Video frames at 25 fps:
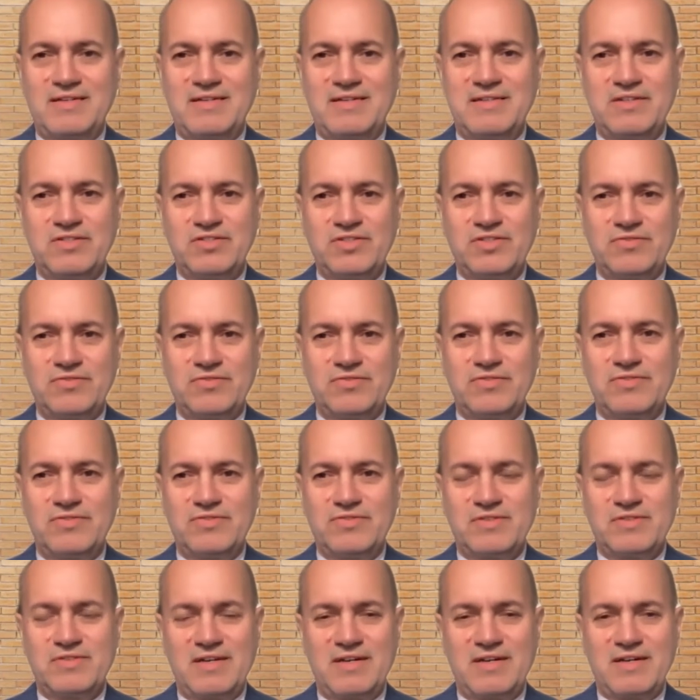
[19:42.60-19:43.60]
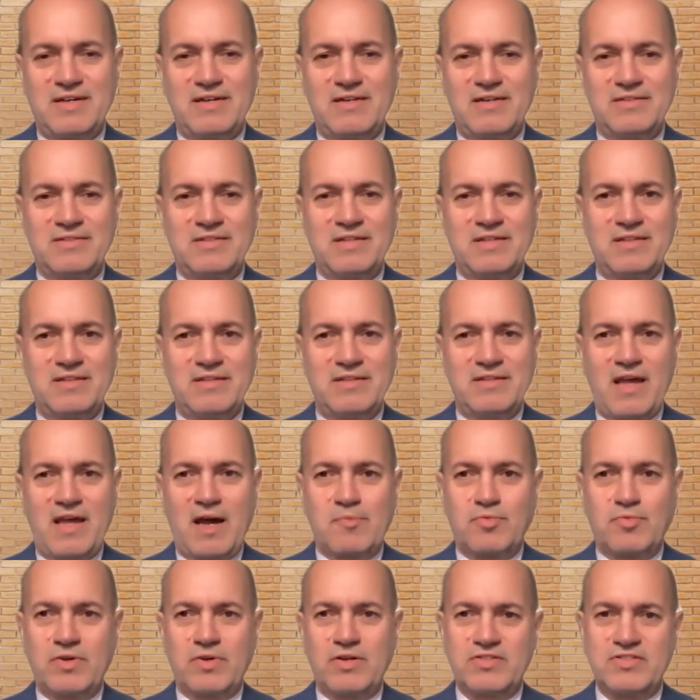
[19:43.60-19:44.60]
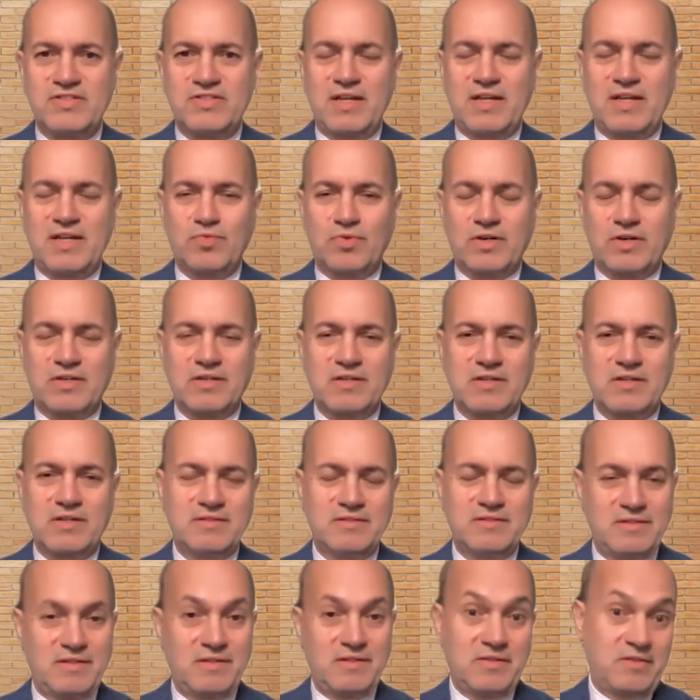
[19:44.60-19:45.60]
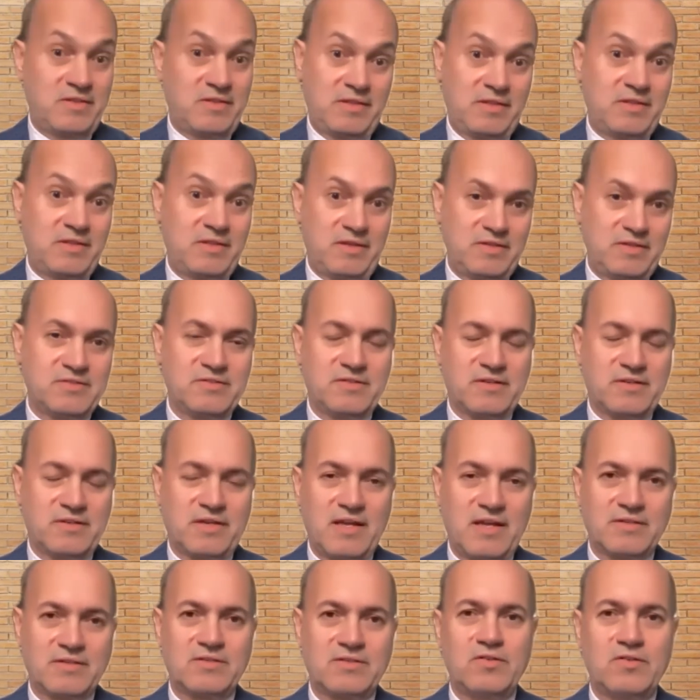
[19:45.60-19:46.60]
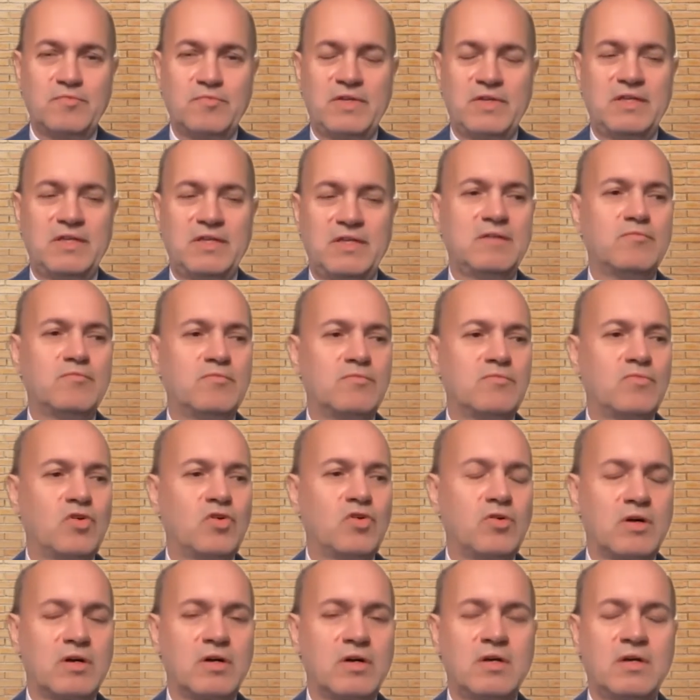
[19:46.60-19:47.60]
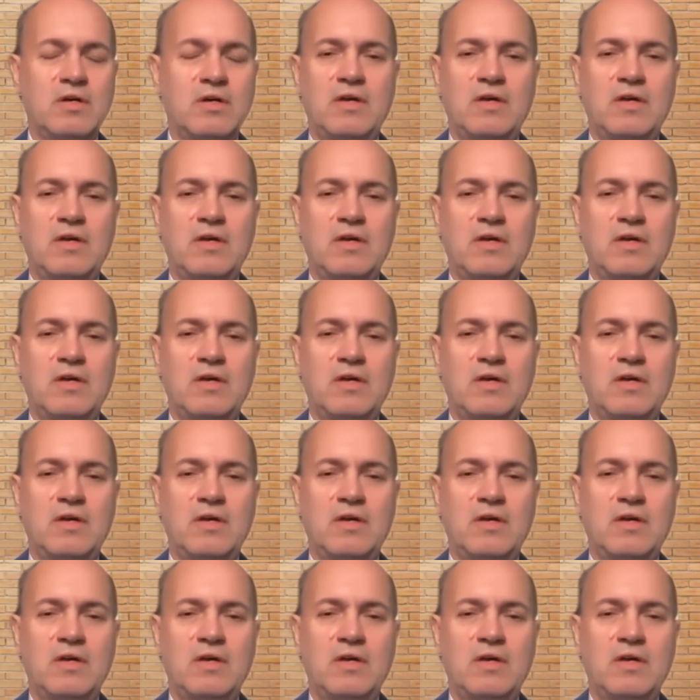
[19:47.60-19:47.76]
issues in the operator's network. And these, again, could be more